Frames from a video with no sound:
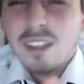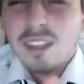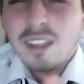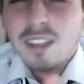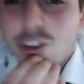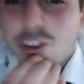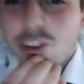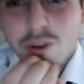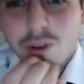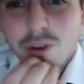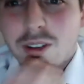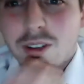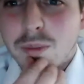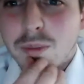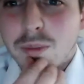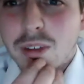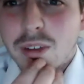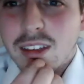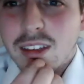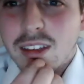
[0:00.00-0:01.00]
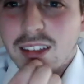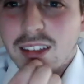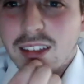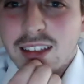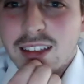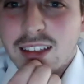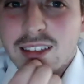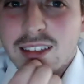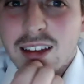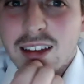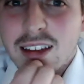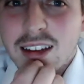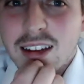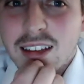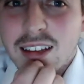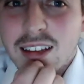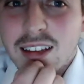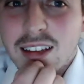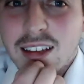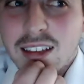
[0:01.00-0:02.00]
sure, but like that's
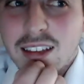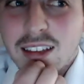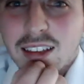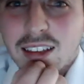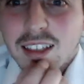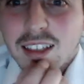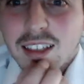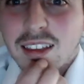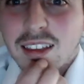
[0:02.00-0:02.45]
not the